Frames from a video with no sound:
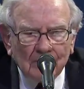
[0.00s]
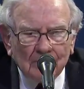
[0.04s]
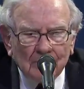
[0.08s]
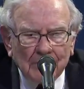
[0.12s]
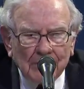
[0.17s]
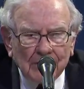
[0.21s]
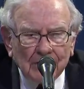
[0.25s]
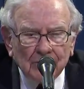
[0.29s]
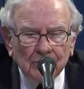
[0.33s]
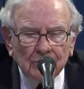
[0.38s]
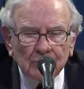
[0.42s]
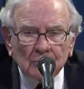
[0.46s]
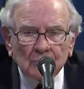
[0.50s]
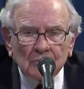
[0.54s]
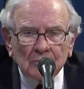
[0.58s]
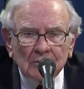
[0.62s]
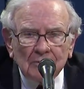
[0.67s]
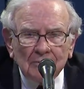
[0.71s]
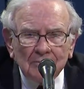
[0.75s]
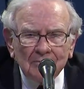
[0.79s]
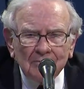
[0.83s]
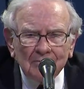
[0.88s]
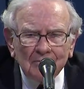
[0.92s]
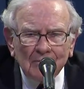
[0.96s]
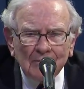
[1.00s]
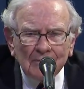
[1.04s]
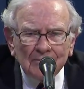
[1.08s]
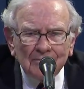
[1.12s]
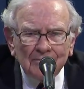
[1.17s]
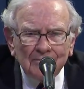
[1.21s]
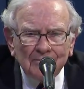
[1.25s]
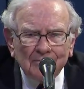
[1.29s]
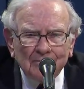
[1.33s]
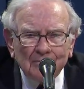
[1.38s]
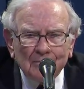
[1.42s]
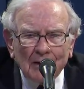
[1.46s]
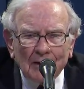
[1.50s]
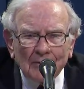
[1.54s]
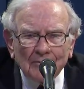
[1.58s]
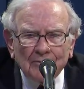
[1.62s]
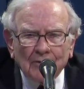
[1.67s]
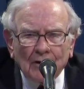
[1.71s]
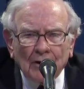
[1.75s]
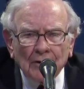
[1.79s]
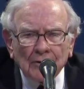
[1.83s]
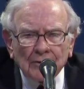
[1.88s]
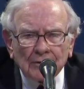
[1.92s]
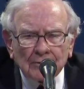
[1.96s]
males were by
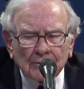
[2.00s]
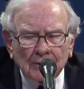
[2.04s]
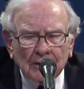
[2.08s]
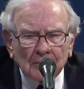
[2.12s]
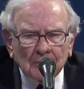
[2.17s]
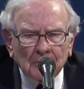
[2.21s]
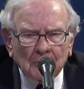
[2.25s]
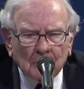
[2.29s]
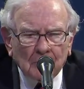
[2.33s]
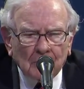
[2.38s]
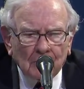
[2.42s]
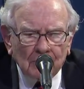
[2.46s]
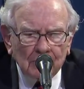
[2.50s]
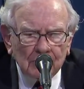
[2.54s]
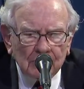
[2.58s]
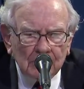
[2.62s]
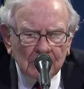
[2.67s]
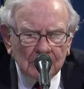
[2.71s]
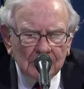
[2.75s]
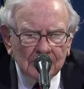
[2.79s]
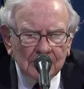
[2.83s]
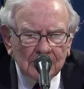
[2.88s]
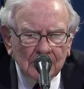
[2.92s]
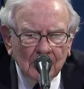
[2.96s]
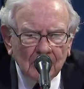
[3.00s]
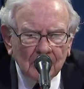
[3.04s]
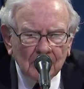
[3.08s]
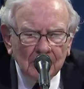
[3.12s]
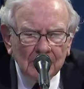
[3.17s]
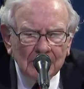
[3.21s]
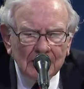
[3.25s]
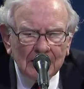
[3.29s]
far the great proportion. So